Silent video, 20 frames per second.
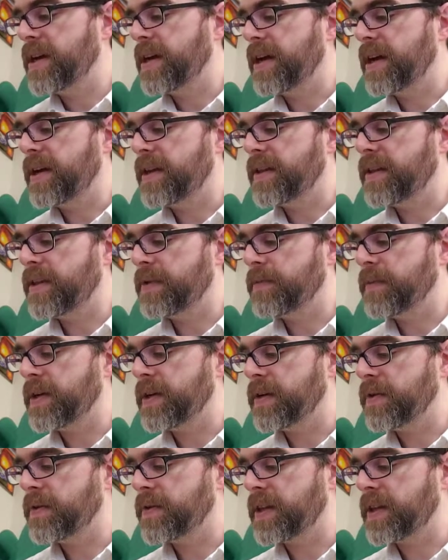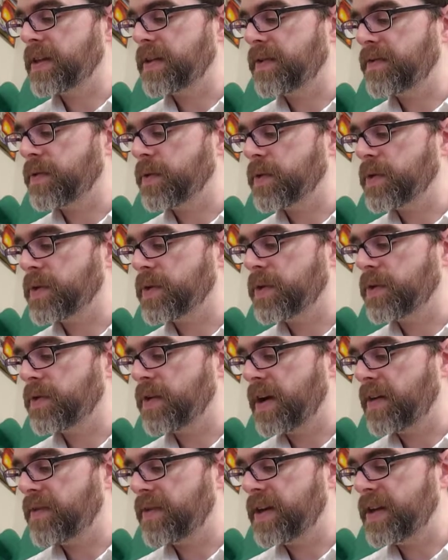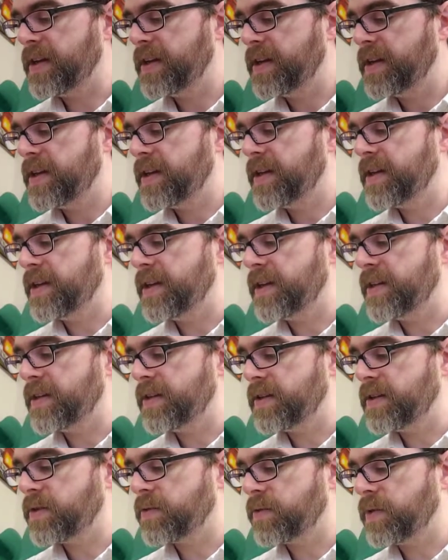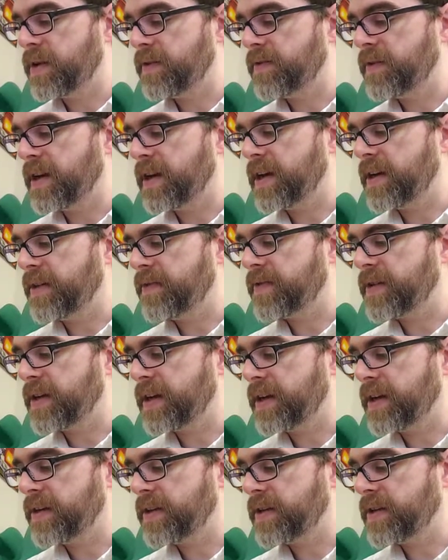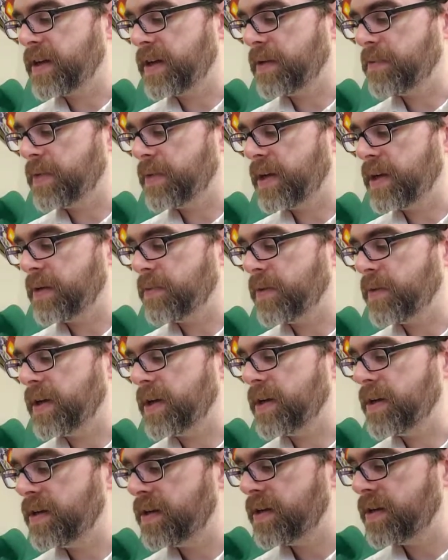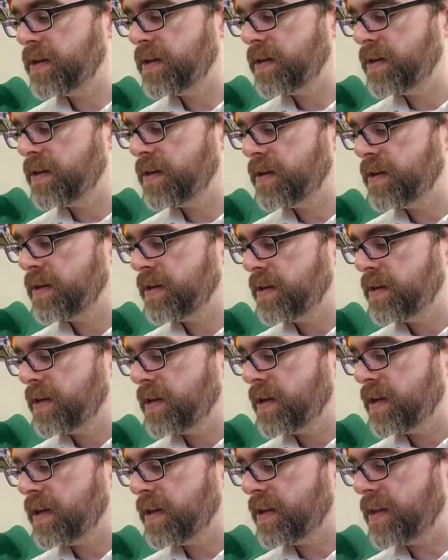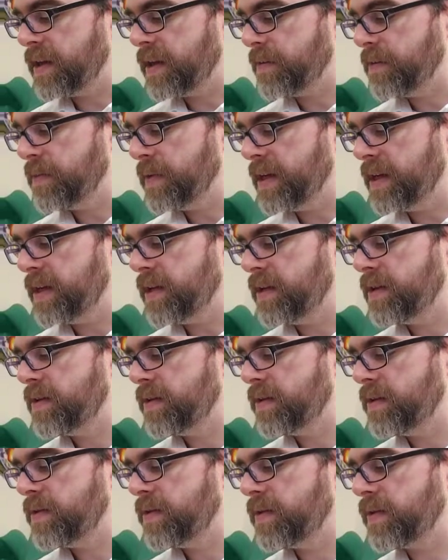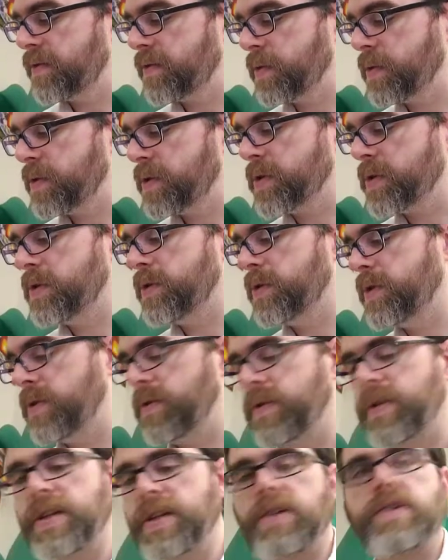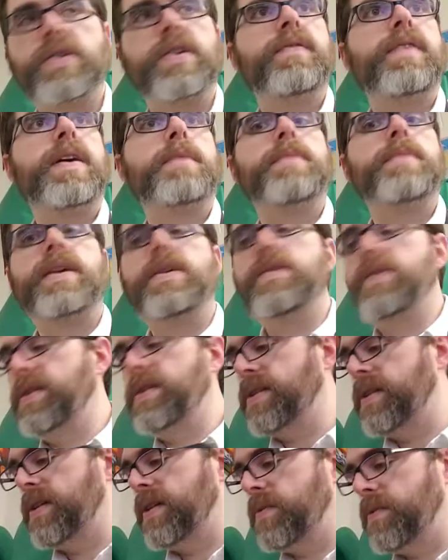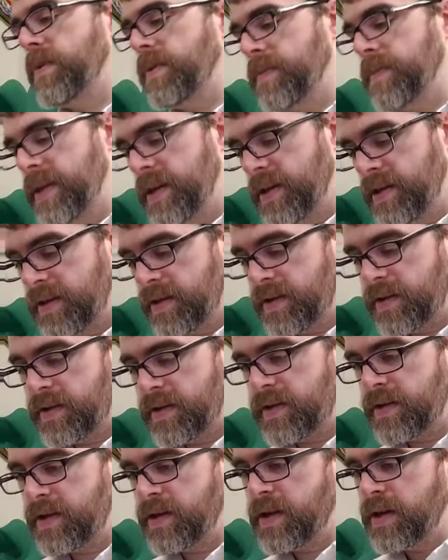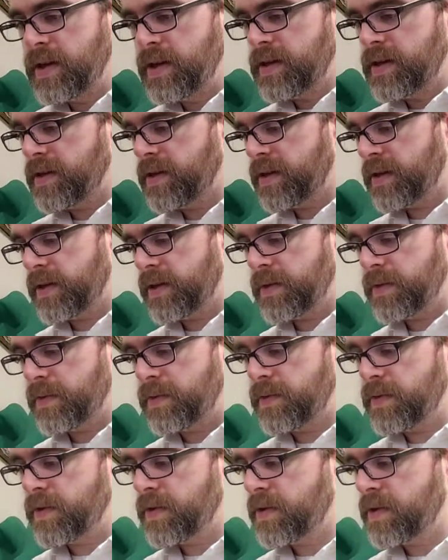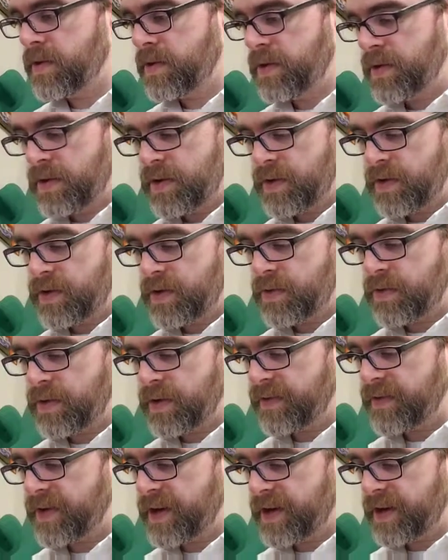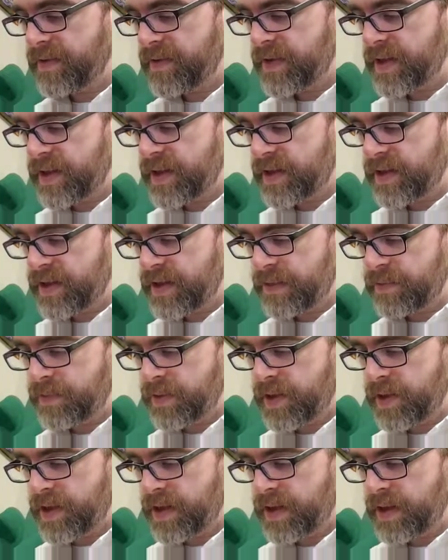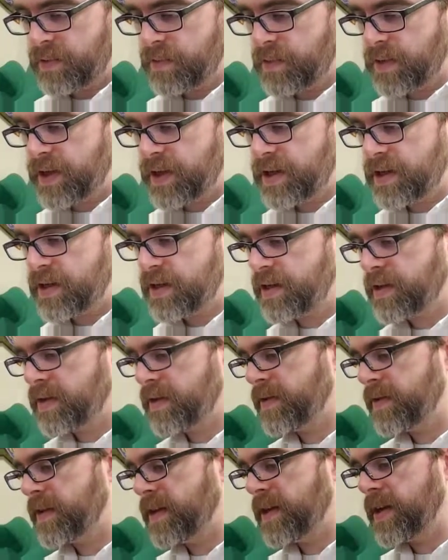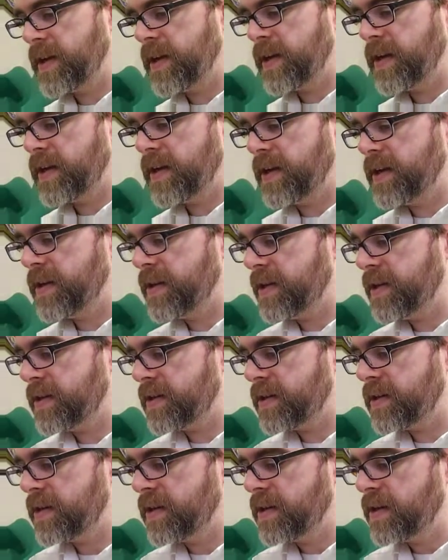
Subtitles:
then we know that the force due to gravity is 25 times 9.81, and that would be, of course, newtons. I should have had my units in there with me. So 25 times 9.81, and I get